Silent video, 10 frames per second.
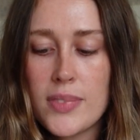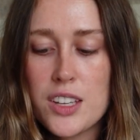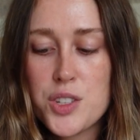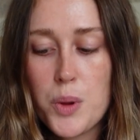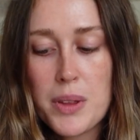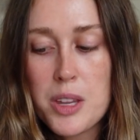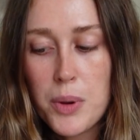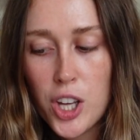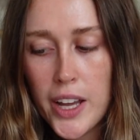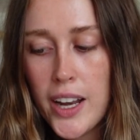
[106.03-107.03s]
So we bit the
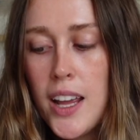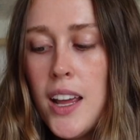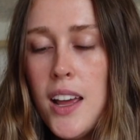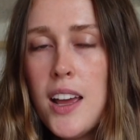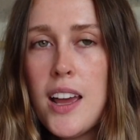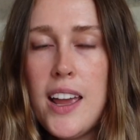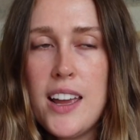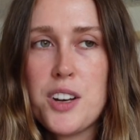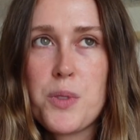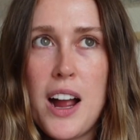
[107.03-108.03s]
bullet.
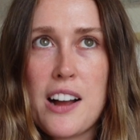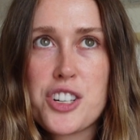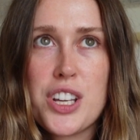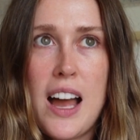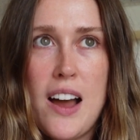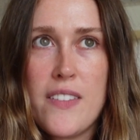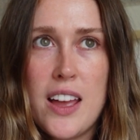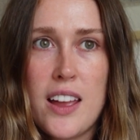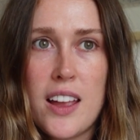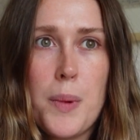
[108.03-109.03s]
And we're actually
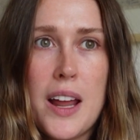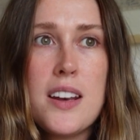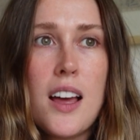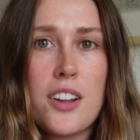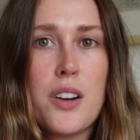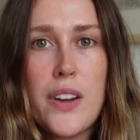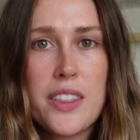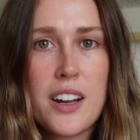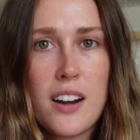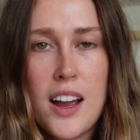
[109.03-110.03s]
having another
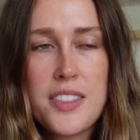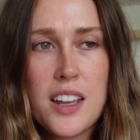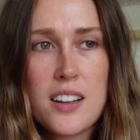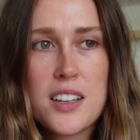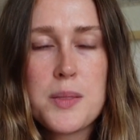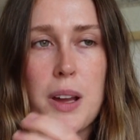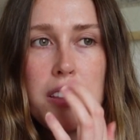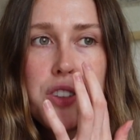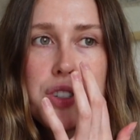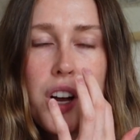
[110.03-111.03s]
event there at the end of this
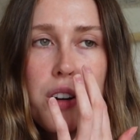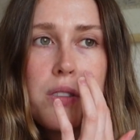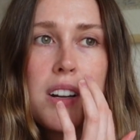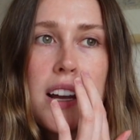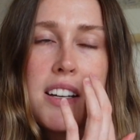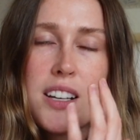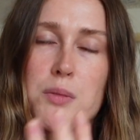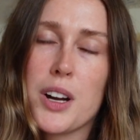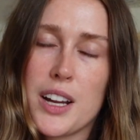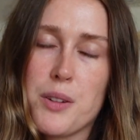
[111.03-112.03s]
month. So it did
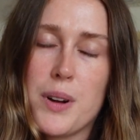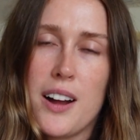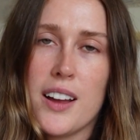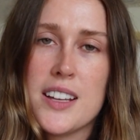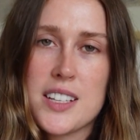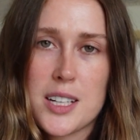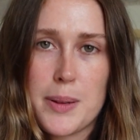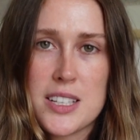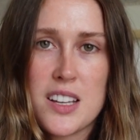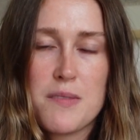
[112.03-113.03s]
work out well. It's
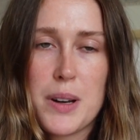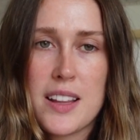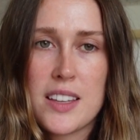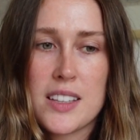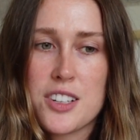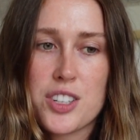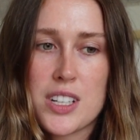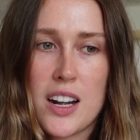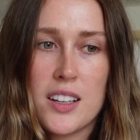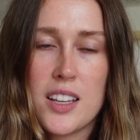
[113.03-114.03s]
expensive, but I think that's
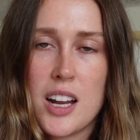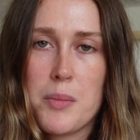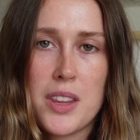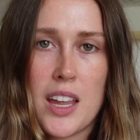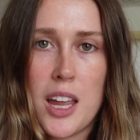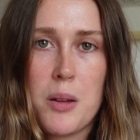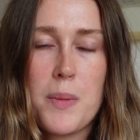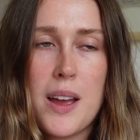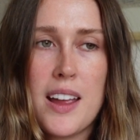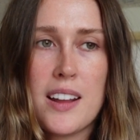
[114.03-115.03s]
just kind of like the name of the
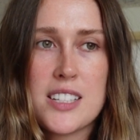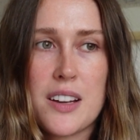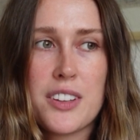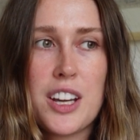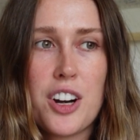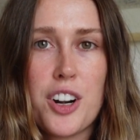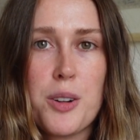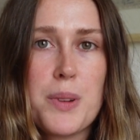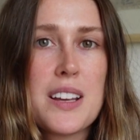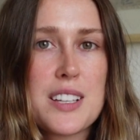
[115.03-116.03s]
game. It definitely
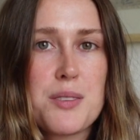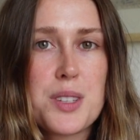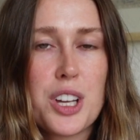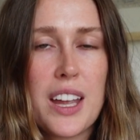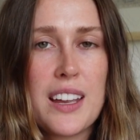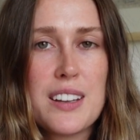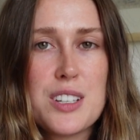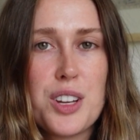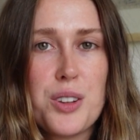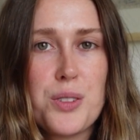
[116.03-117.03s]
hurt because I was looking
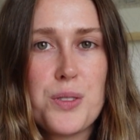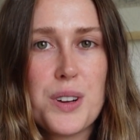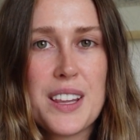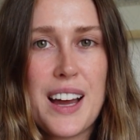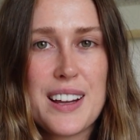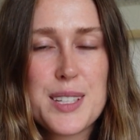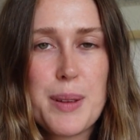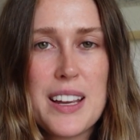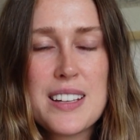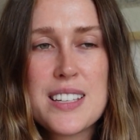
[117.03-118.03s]
into that
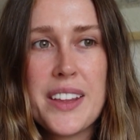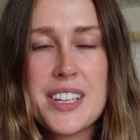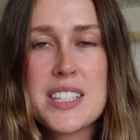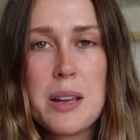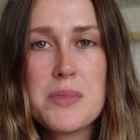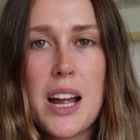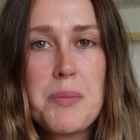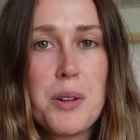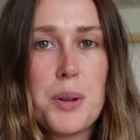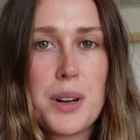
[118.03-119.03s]
space at the same time
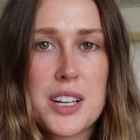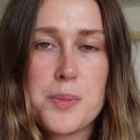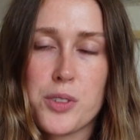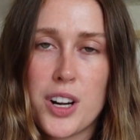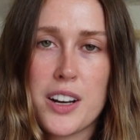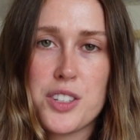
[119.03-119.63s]
that we were exploring